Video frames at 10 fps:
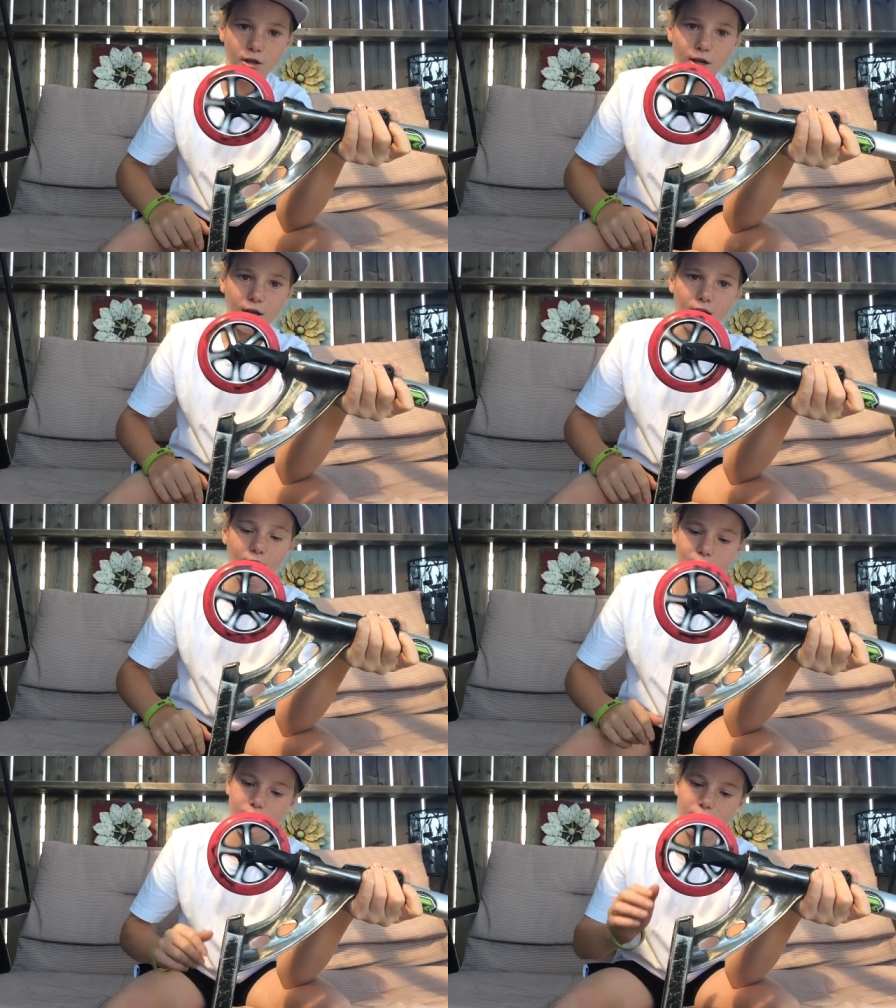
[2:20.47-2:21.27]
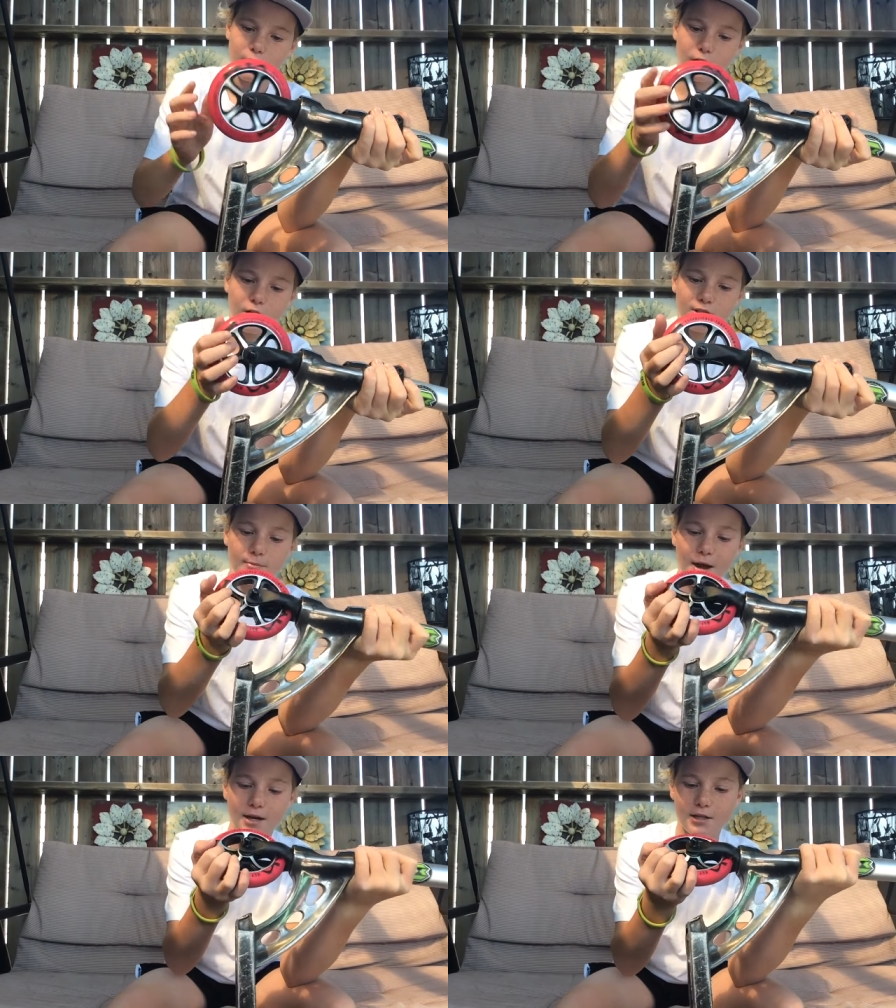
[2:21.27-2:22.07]
And then I got
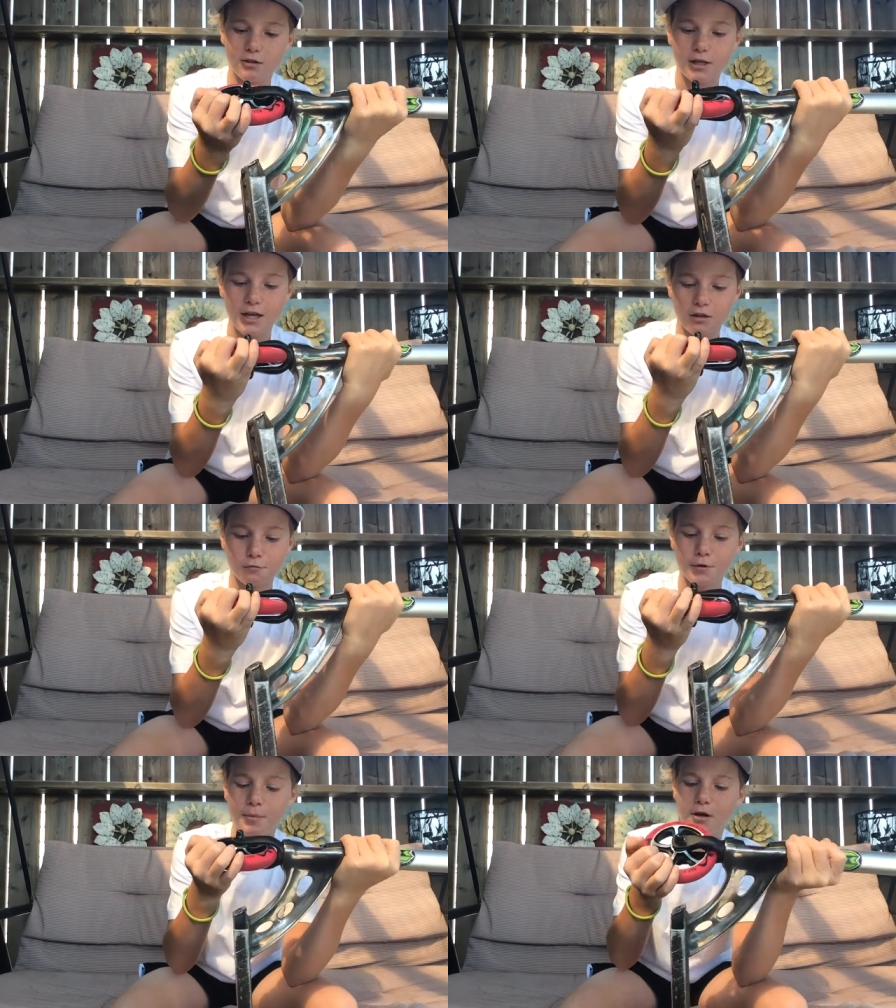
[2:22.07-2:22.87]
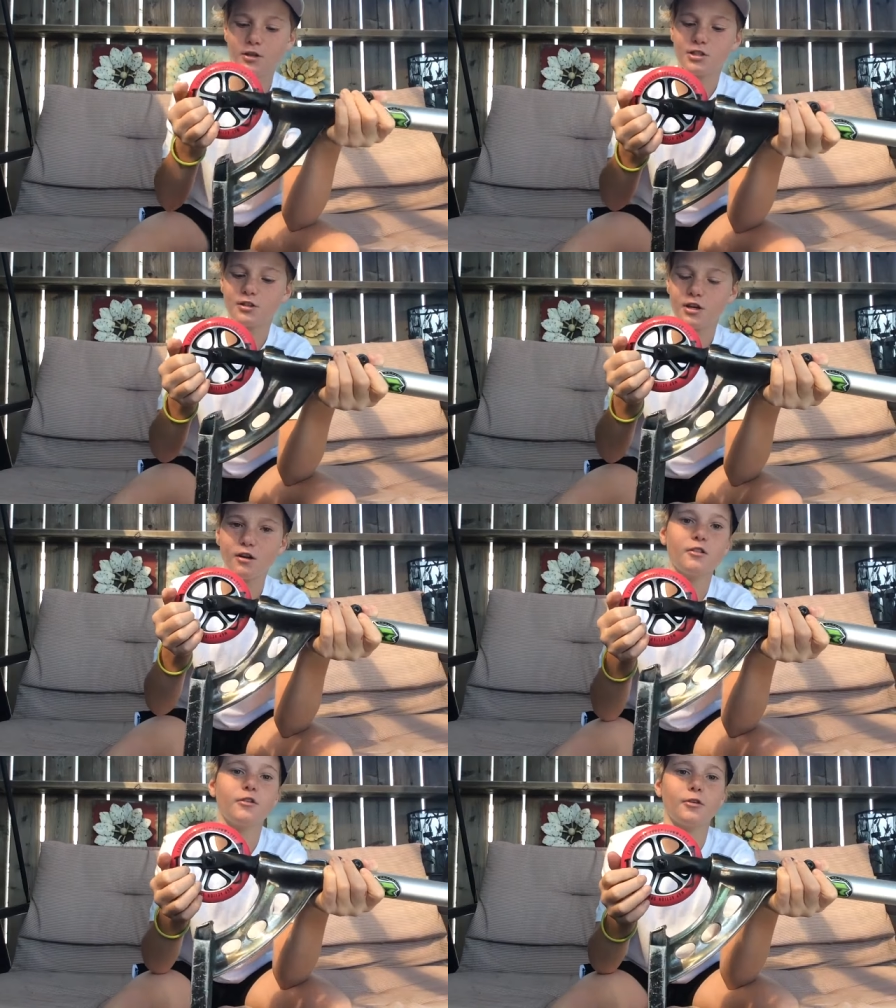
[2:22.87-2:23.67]
some Madd Gear K three bearings in
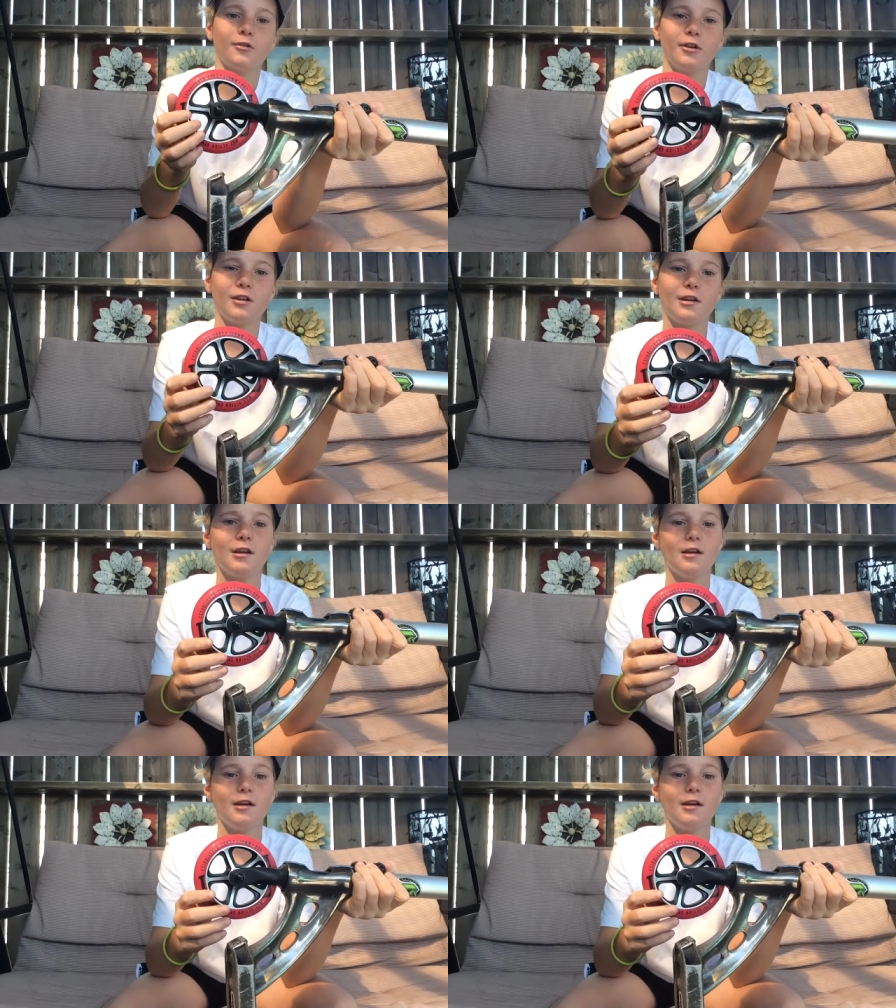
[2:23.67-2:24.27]
there. They're green.